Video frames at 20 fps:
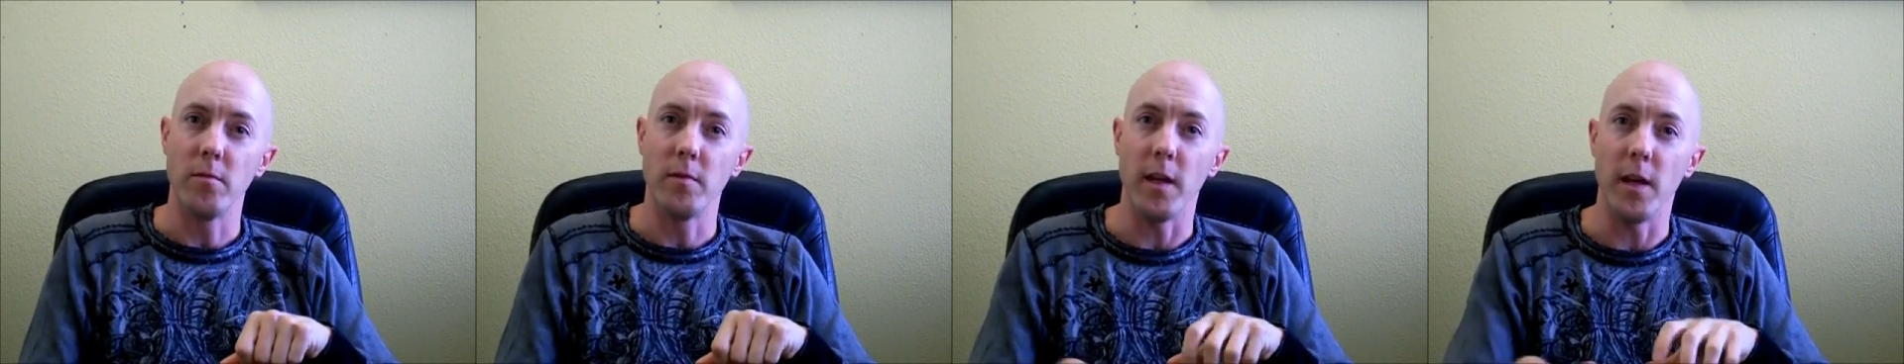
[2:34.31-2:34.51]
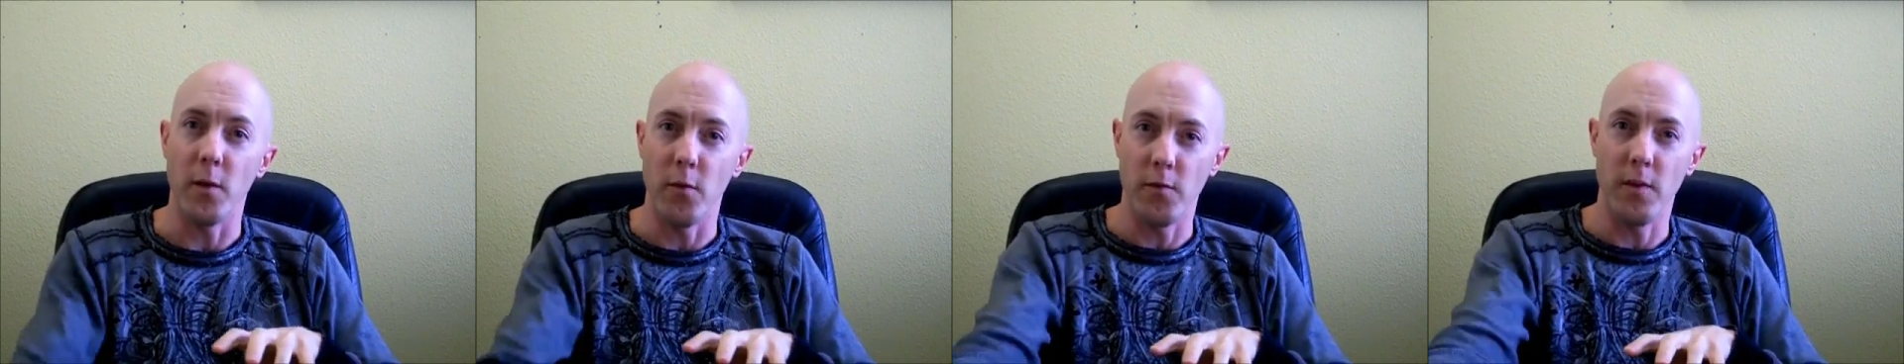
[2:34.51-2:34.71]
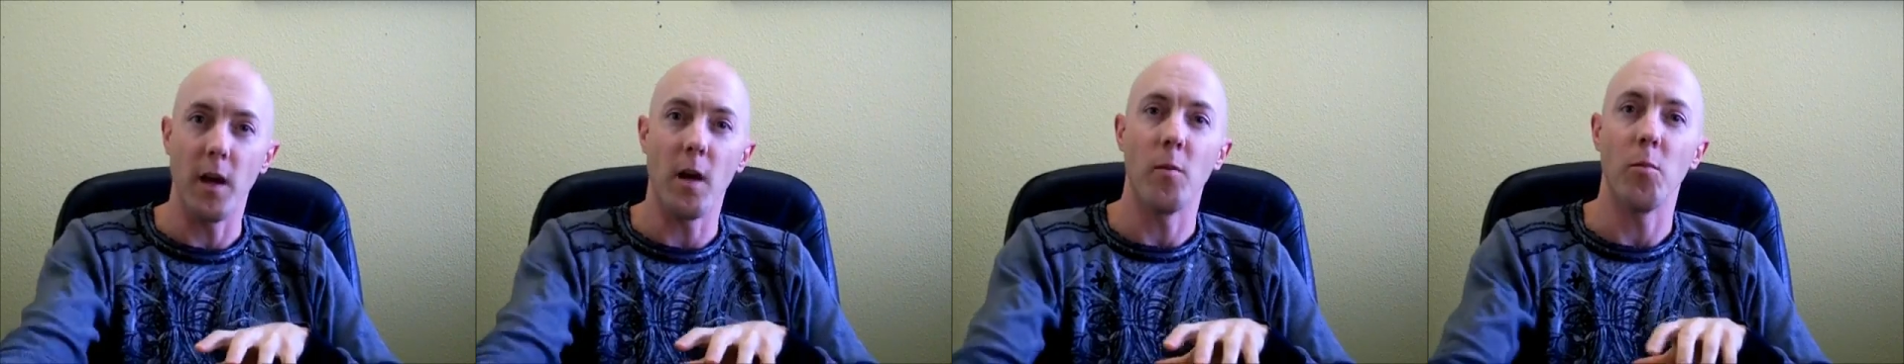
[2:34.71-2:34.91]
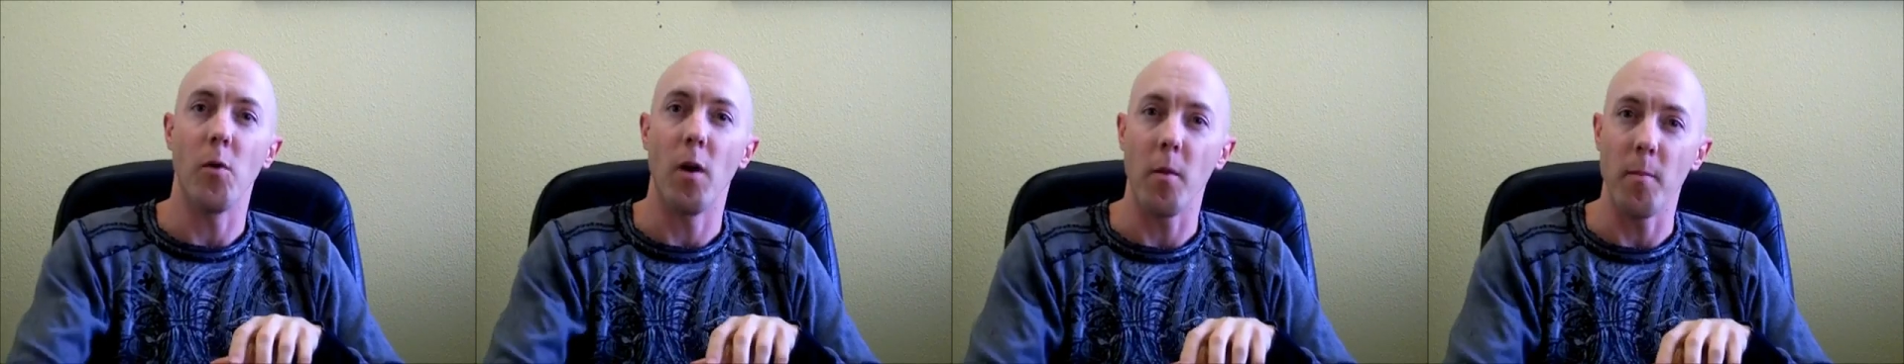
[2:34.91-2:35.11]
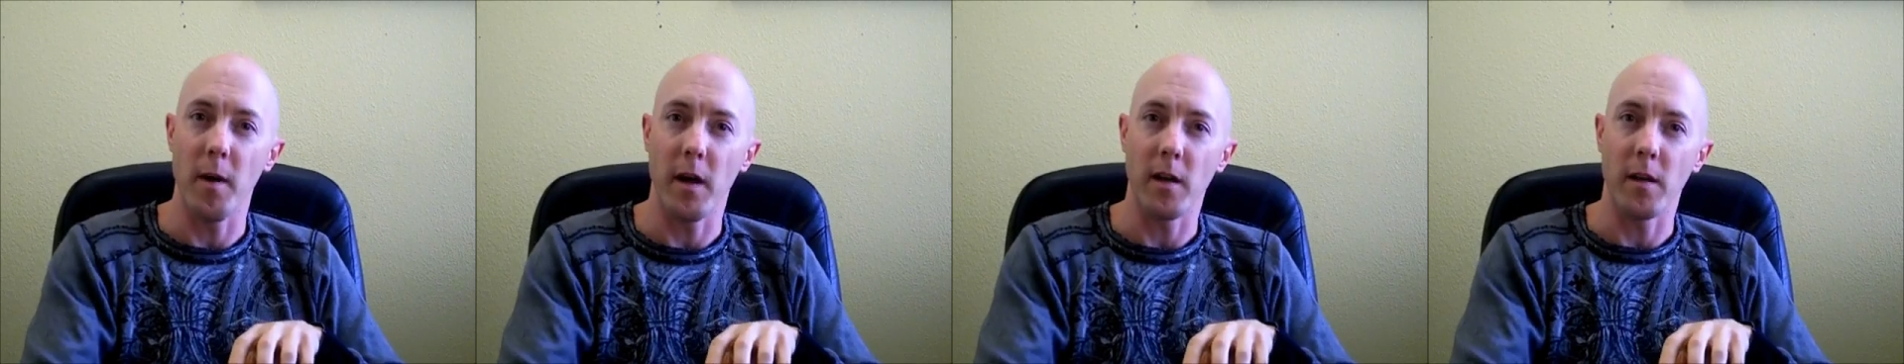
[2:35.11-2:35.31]
that you've now
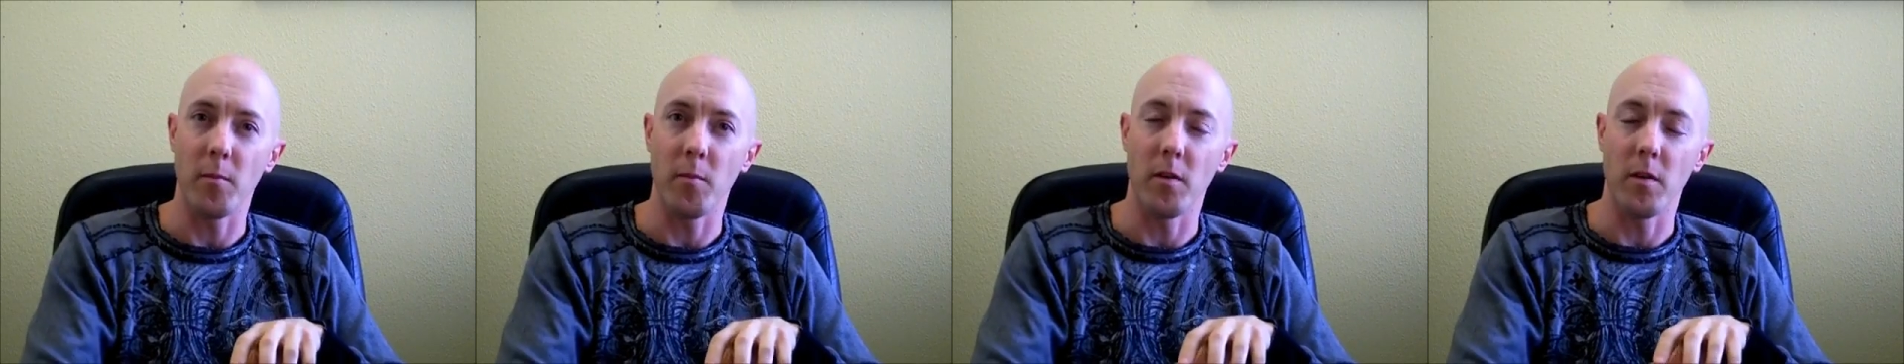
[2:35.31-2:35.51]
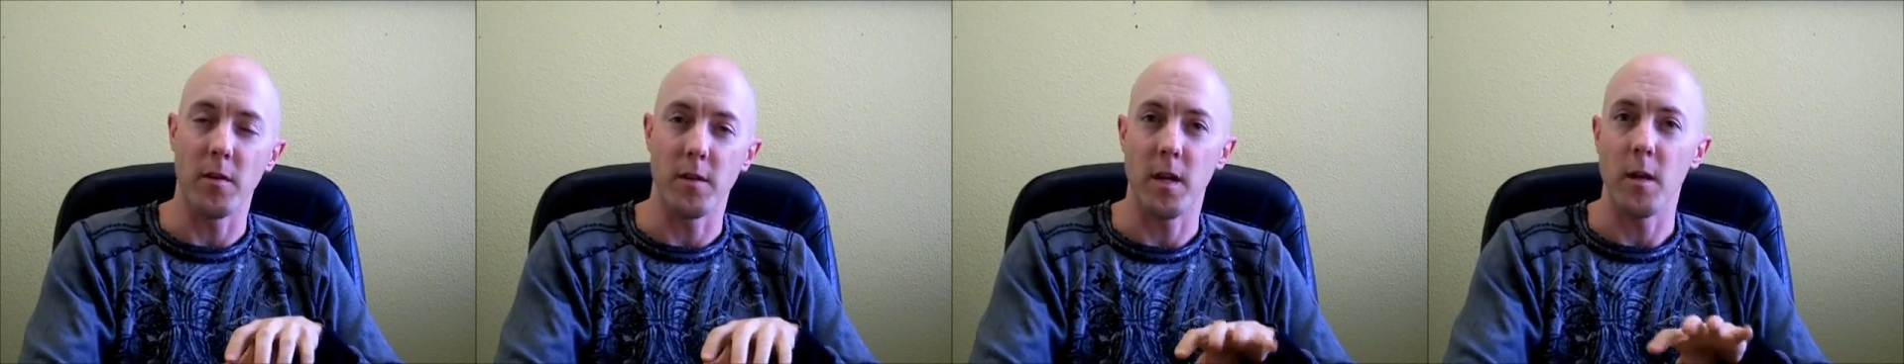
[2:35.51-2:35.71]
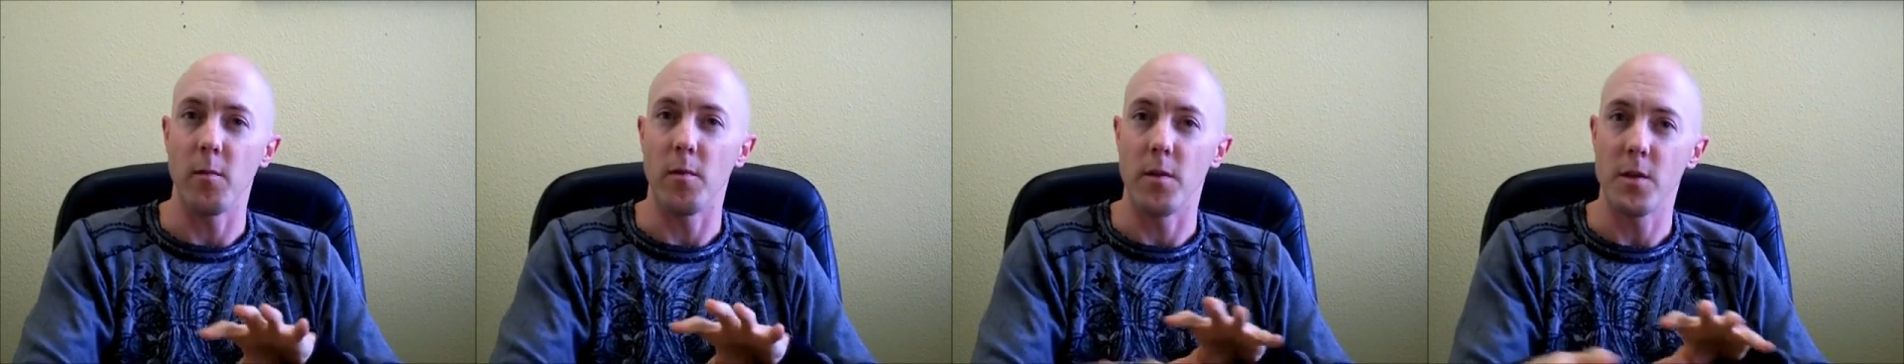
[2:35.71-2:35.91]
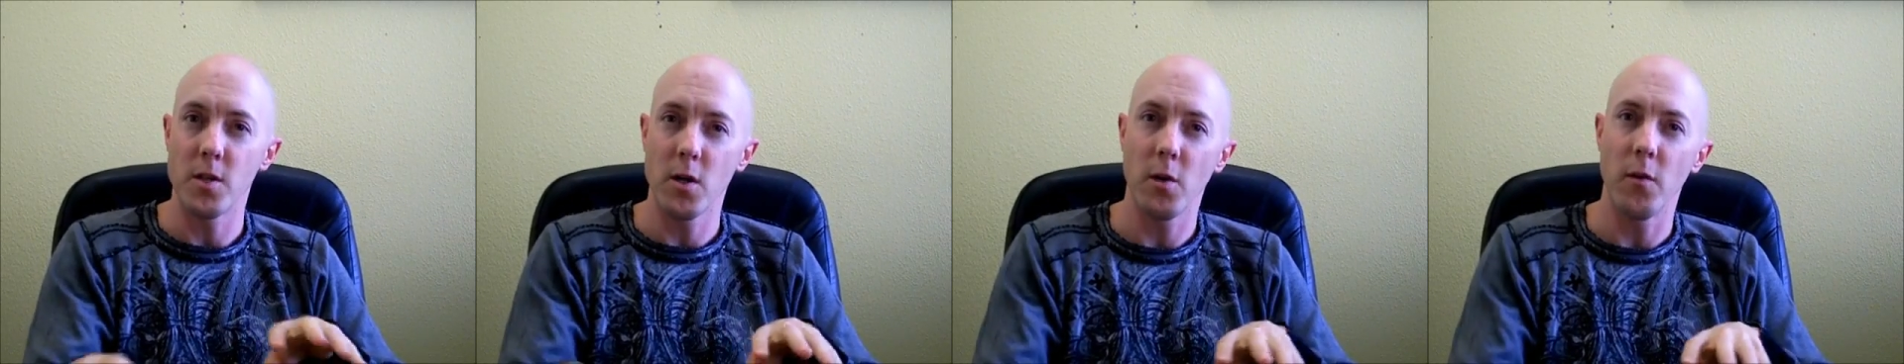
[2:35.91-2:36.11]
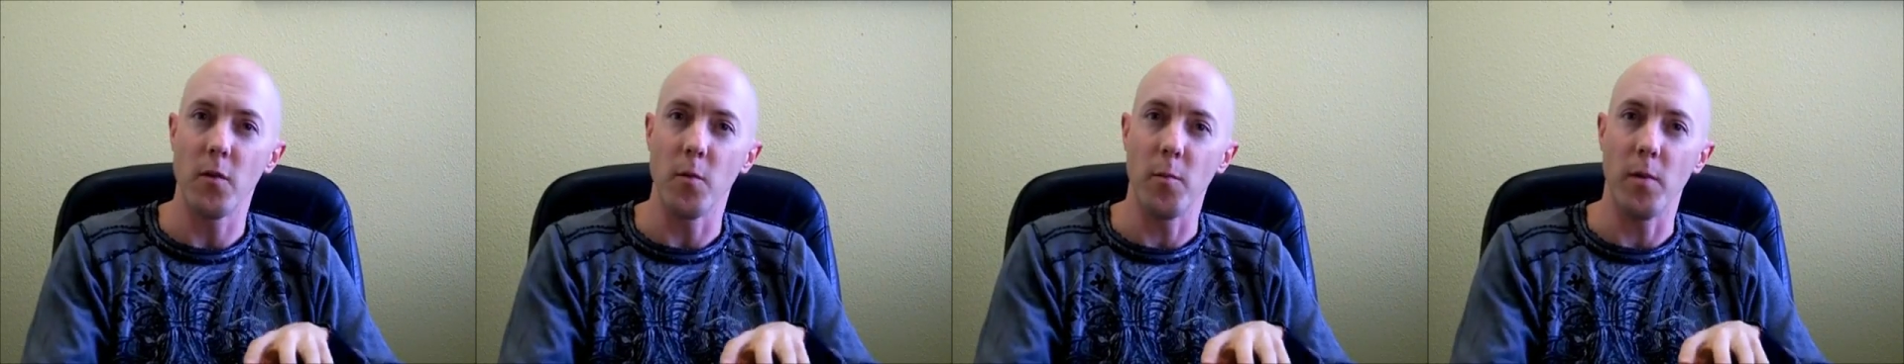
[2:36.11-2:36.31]
brought back to the middle of the table to
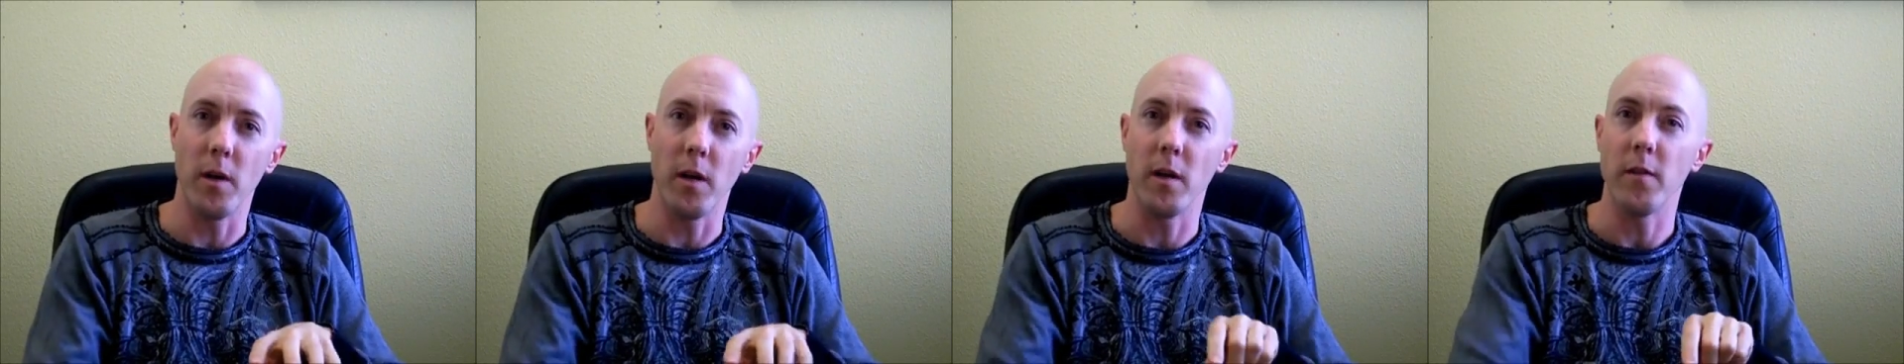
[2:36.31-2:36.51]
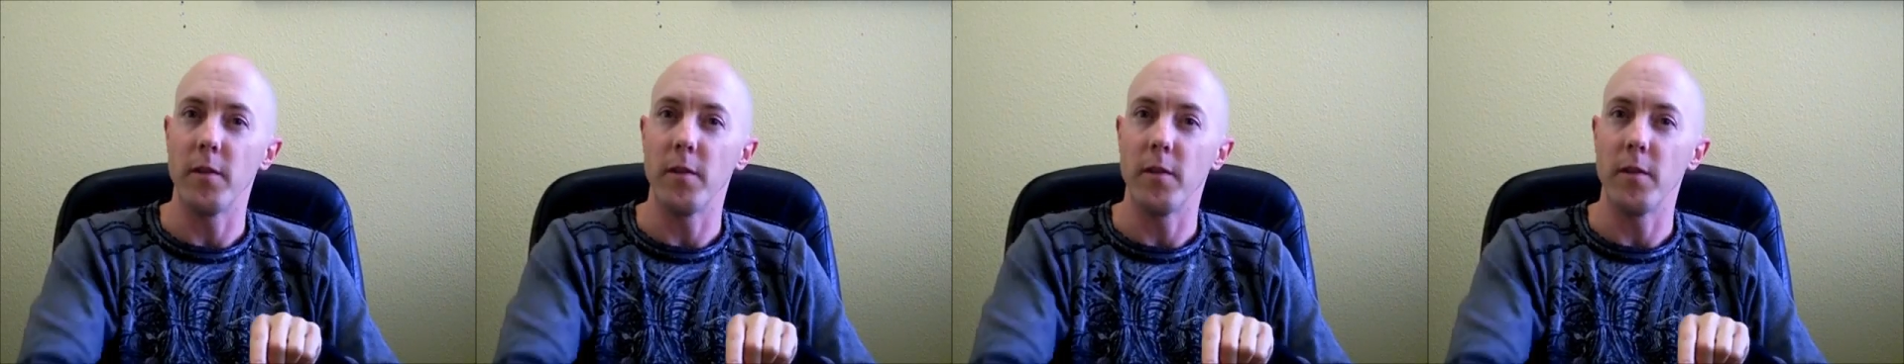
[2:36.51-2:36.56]
show everybody,